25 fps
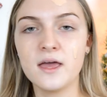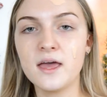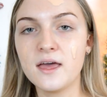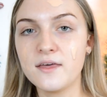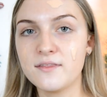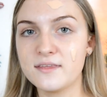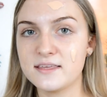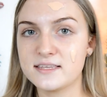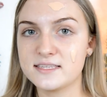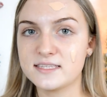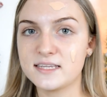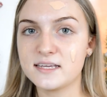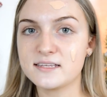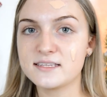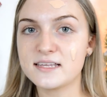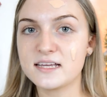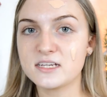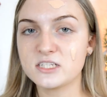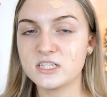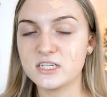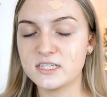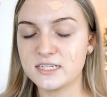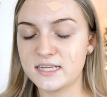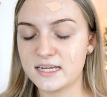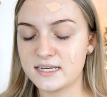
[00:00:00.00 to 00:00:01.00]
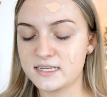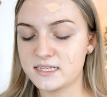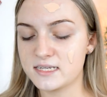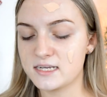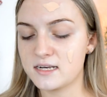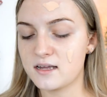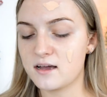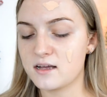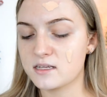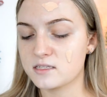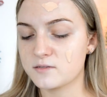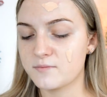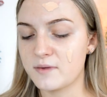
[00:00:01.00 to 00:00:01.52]
this does actually tend to
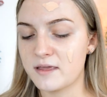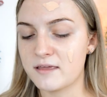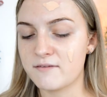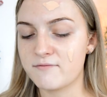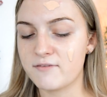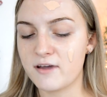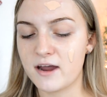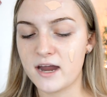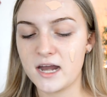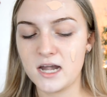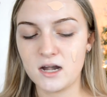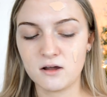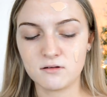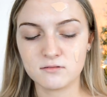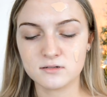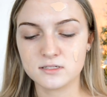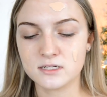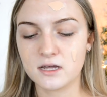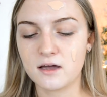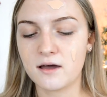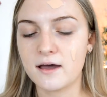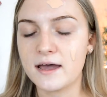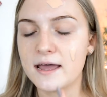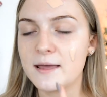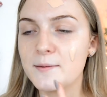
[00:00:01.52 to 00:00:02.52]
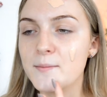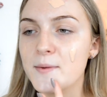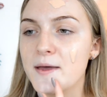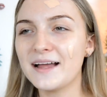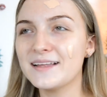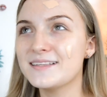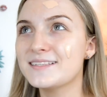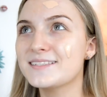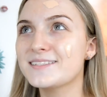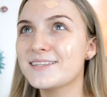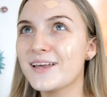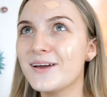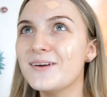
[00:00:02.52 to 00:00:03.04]
last me a very long time. I'd
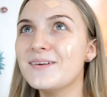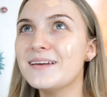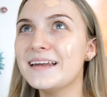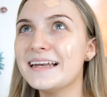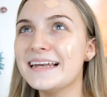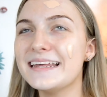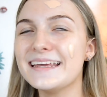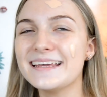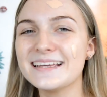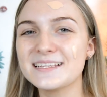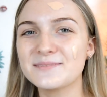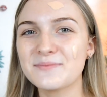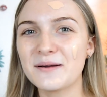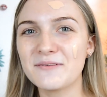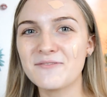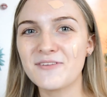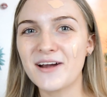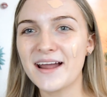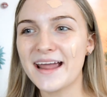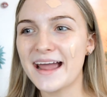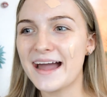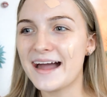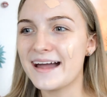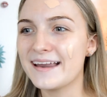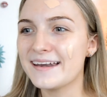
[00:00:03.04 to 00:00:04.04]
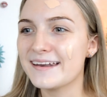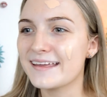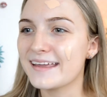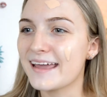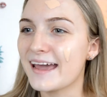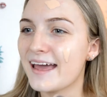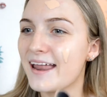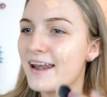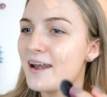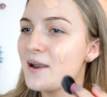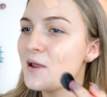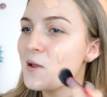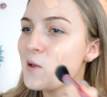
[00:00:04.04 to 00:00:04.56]
so nearly use my right hand
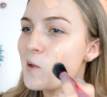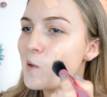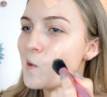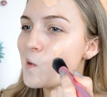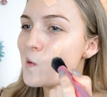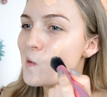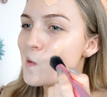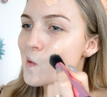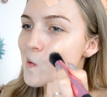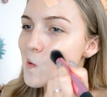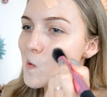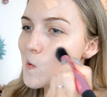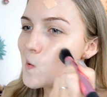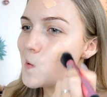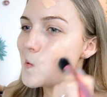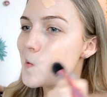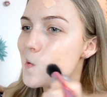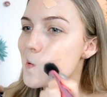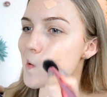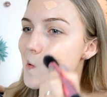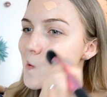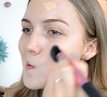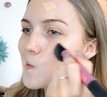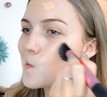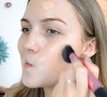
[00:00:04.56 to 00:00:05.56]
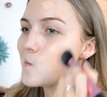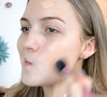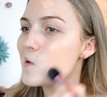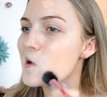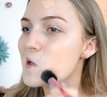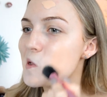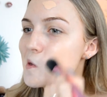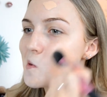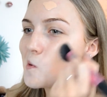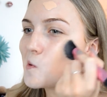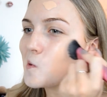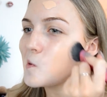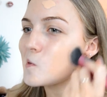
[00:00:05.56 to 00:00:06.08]
again. Oh my
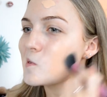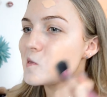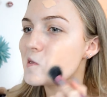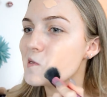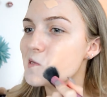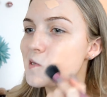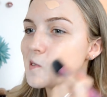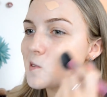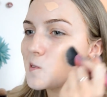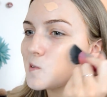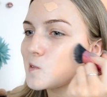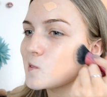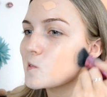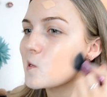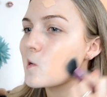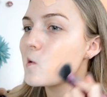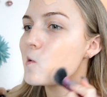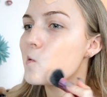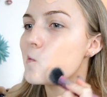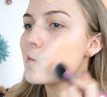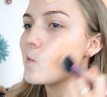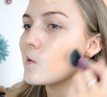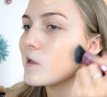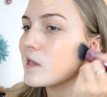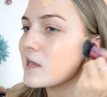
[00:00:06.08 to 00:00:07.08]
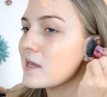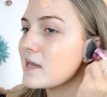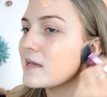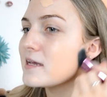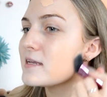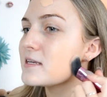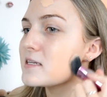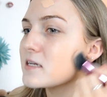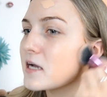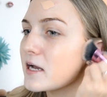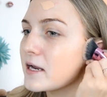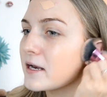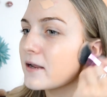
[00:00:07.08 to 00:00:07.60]
god, this is so weird.
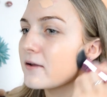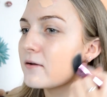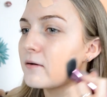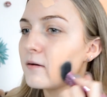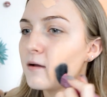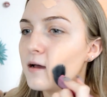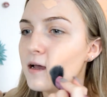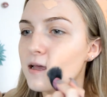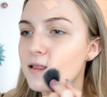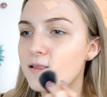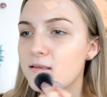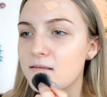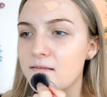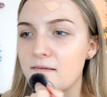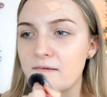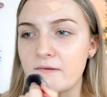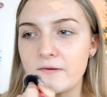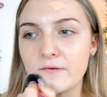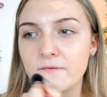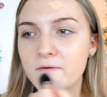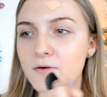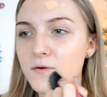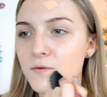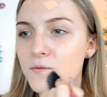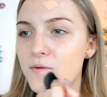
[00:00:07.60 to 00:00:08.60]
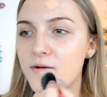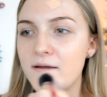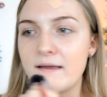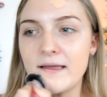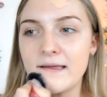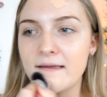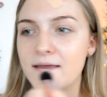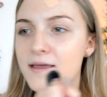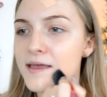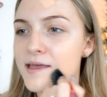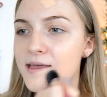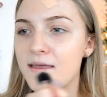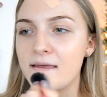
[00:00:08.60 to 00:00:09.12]
I don't like this at all.
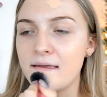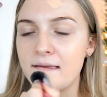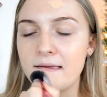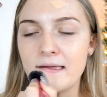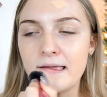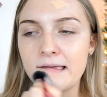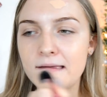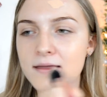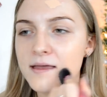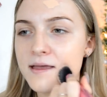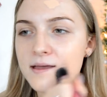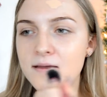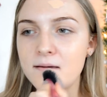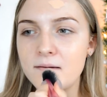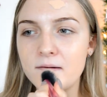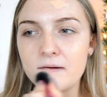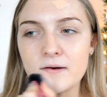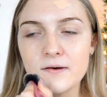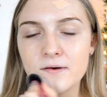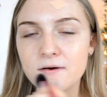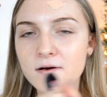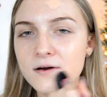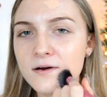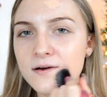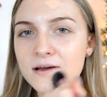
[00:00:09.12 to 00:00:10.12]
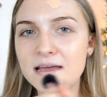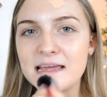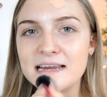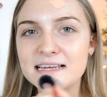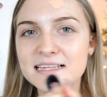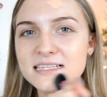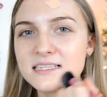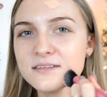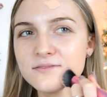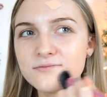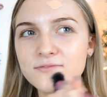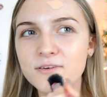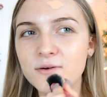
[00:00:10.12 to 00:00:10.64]
Oh, it
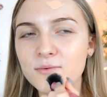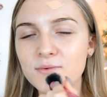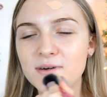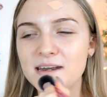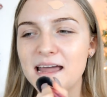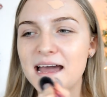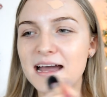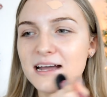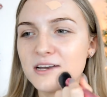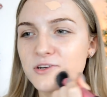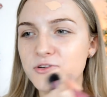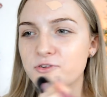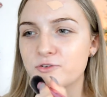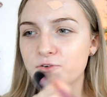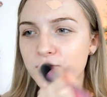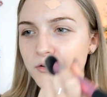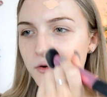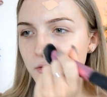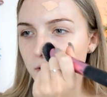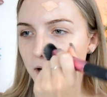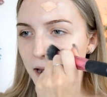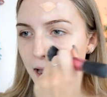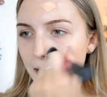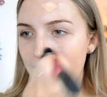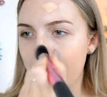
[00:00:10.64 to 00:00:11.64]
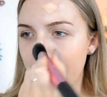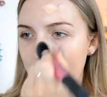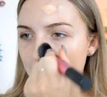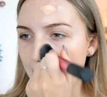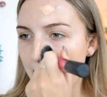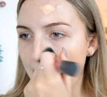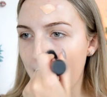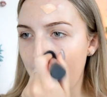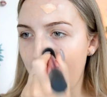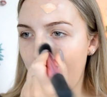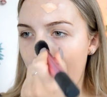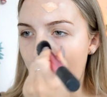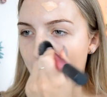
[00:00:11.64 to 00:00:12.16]
doesn't feel natural. Like,
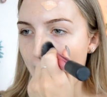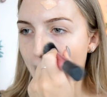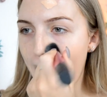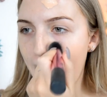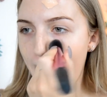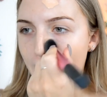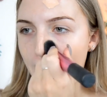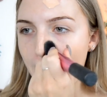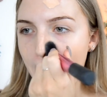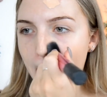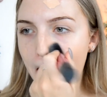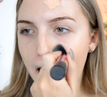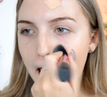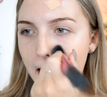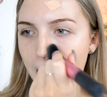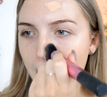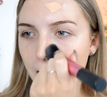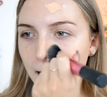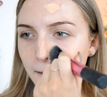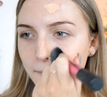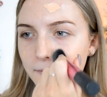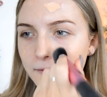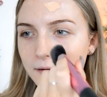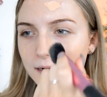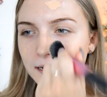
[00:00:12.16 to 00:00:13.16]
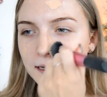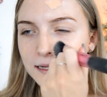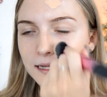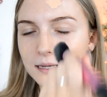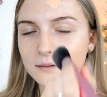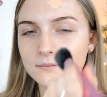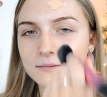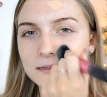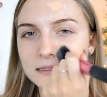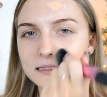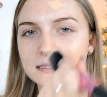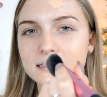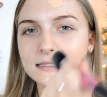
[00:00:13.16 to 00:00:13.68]
I feel like I'm
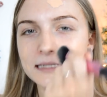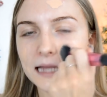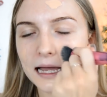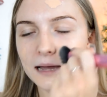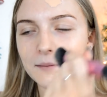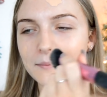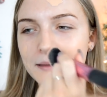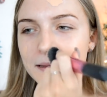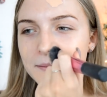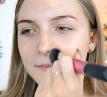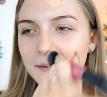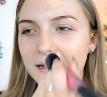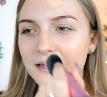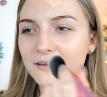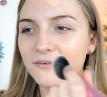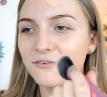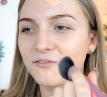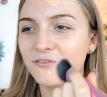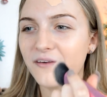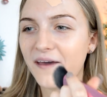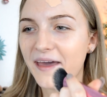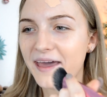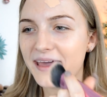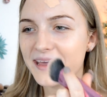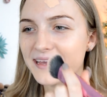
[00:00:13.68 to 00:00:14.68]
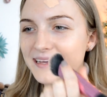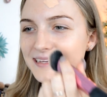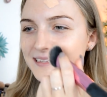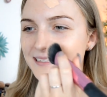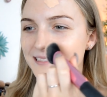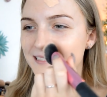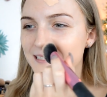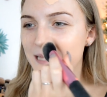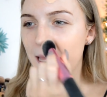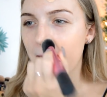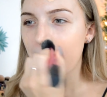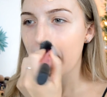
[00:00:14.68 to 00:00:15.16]
just dabbing my face.